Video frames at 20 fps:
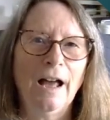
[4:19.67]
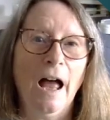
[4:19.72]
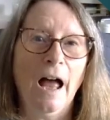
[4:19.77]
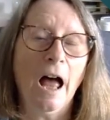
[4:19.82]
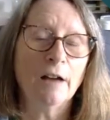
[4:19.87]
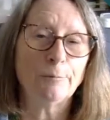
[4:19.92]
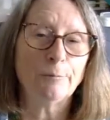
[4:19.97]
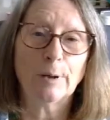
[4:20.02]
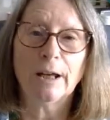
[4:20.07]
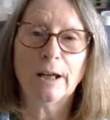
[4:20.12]

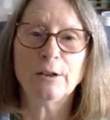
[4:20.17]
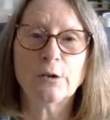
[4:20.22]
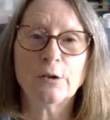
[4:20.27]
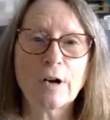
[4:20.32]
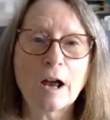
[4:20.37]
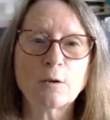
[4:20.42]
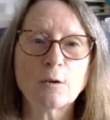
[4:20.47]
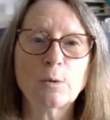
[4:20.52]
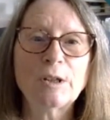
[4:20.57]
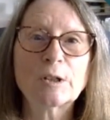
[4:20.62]
I played
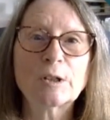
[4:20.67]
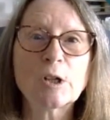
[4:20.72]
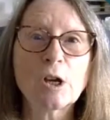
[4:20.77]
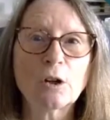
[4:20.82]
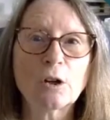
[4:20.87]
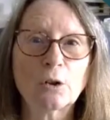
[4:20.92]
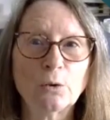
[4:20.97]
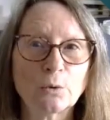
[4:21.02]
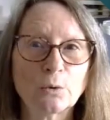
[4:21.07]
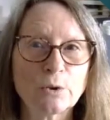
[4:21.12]
around with
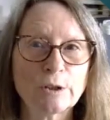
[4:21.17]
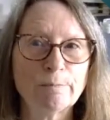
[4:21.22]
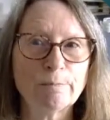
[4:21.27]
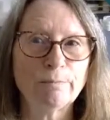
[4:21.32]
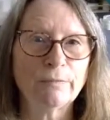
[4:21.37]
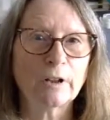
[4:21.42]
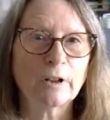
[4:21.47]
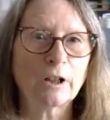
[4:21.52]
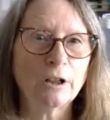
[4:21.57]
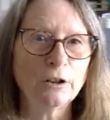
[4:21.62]
circles.
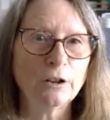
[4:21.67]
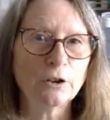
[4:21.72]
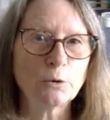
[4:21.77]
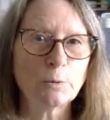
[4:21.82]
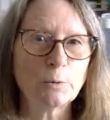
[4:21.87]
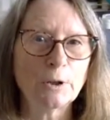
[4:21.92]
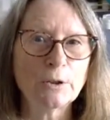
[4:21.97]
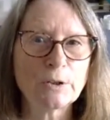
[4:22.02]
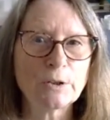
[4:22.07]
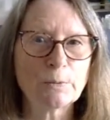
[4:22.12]
The coloured
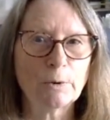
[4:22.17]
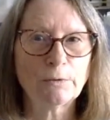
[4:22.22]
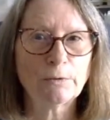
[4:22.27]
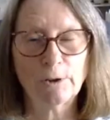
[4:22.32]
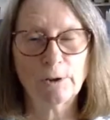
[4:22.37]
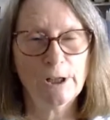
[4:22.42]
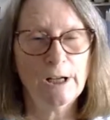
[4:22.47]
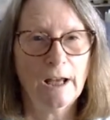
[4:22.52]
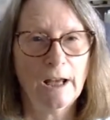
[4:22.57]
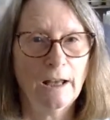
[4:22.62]
ones were
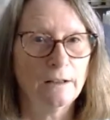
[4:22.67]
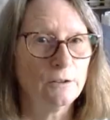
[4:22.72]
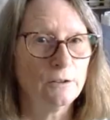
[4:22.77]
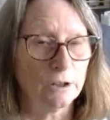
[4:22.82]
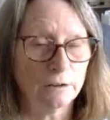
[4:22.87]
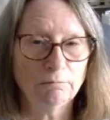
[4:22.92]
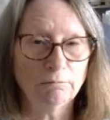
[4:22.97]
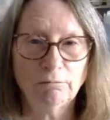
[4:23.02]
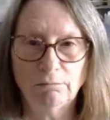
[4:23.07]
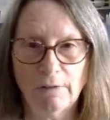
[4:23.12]
freehand
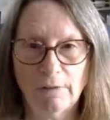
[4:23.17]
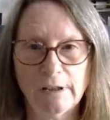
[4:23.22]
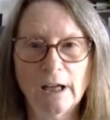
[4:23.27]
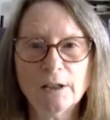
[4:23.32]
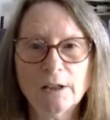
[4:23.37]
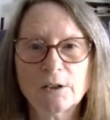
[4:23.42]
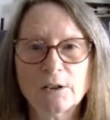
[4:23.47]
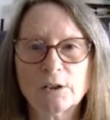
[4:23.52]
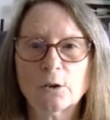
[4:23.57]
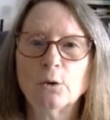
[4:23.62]
and,
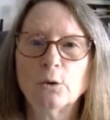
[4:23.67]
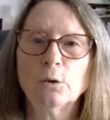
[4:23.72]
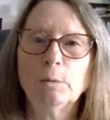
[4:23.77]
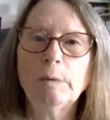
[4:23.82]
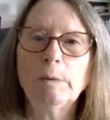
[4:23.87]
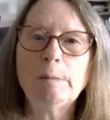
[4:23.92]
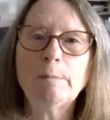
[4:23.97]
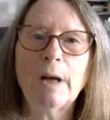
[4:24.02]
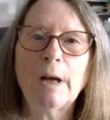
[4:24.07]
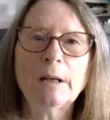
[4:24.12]
yes, could have
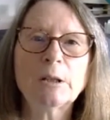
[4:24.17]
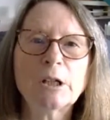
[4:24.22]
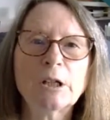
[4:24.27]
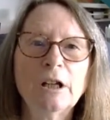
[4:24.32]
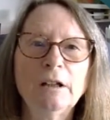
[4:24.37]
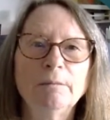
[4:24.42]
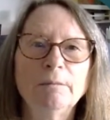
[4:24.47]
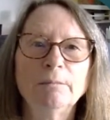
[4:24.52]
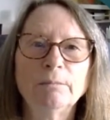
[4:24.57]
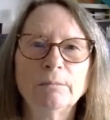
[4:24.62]
been better.